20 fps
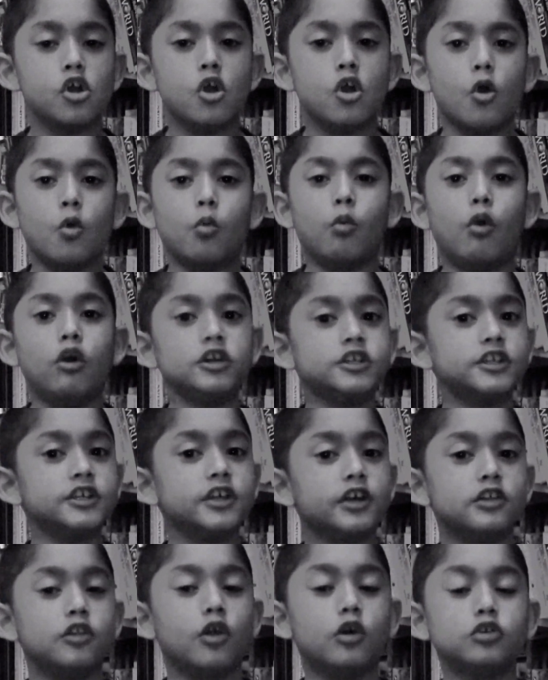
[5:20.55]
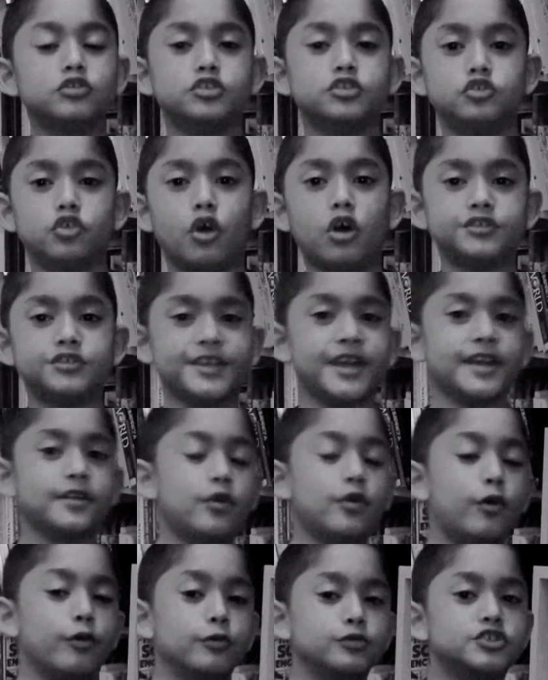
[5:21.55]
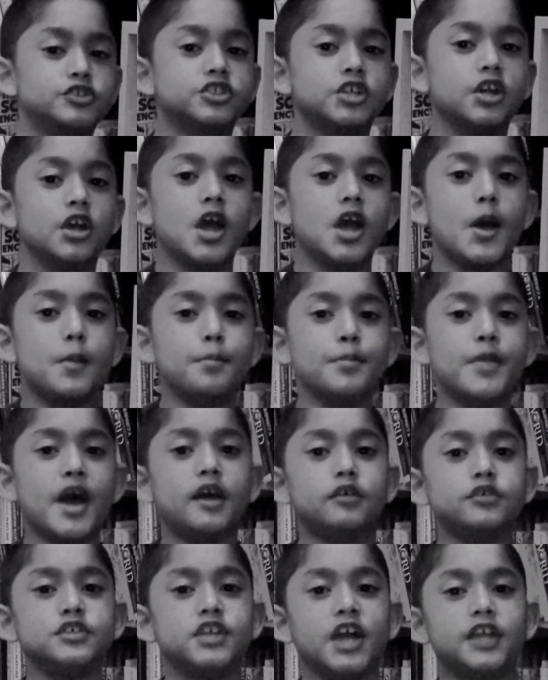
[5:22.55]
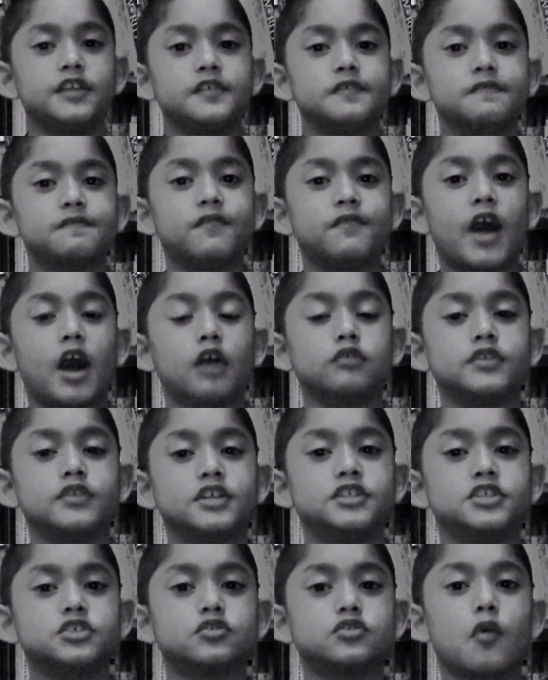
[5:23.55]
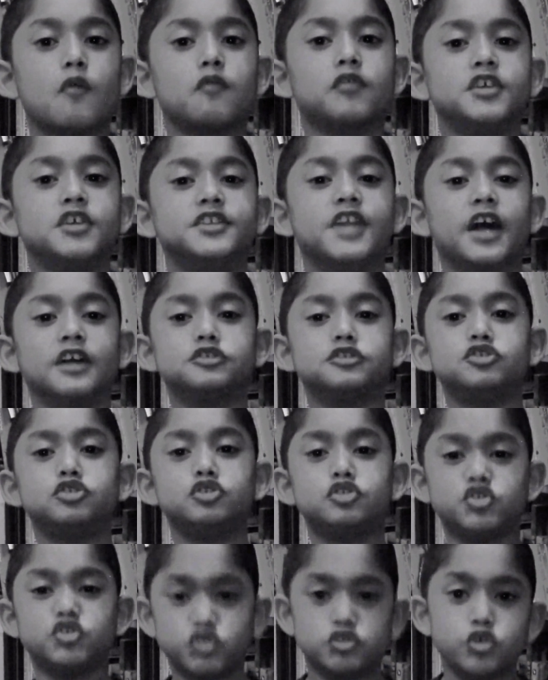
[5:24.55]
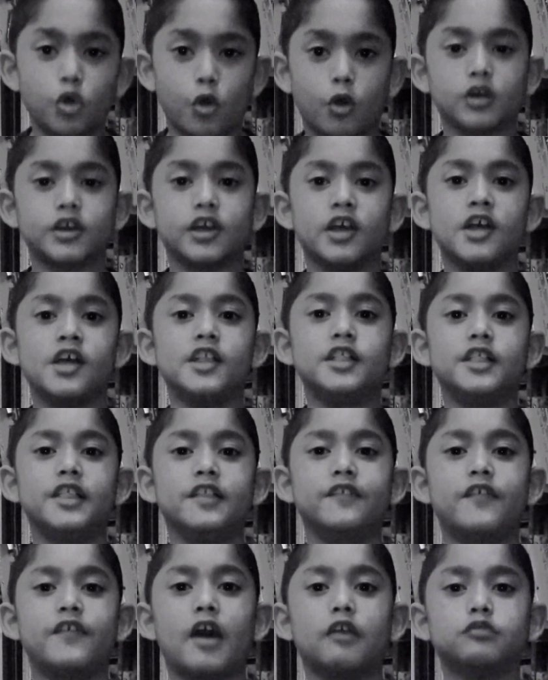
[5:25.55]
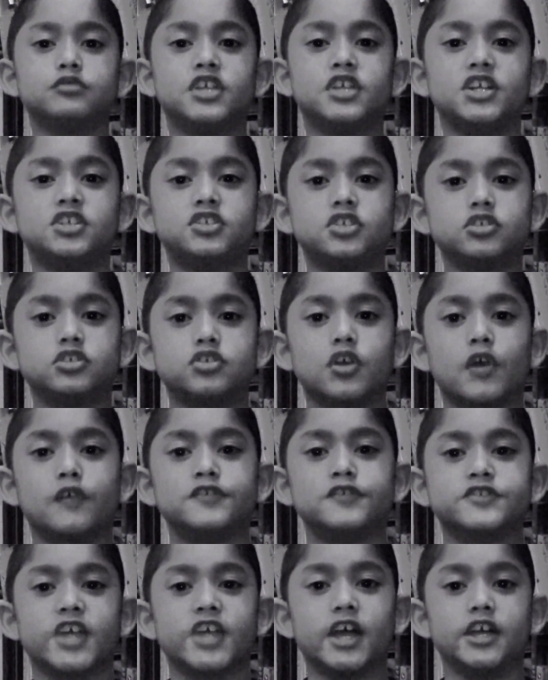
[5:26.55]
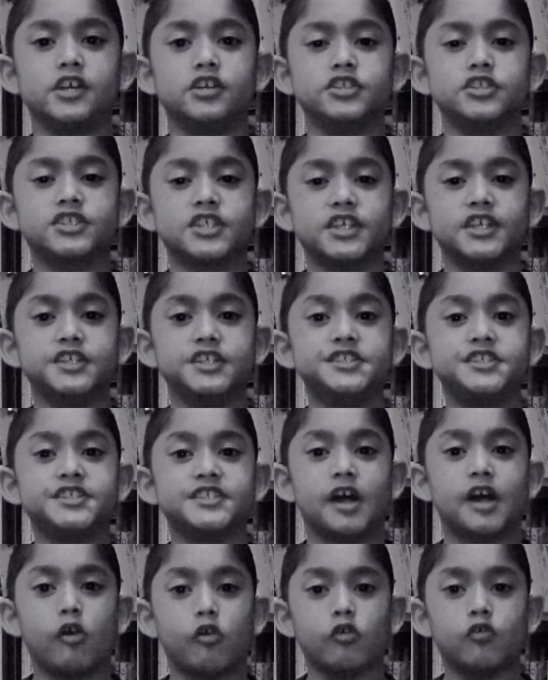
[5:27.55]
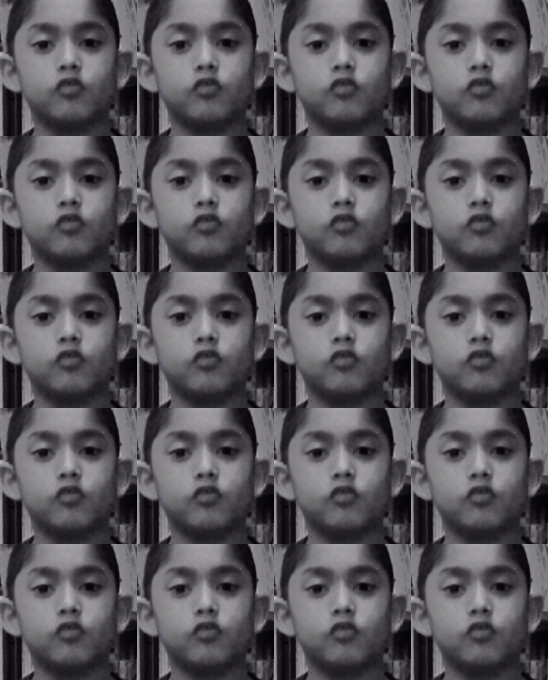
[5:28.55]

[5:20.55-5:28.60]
Walking along the Dorset coast, Mary Anning found a discovery that shook the foundations of science itself.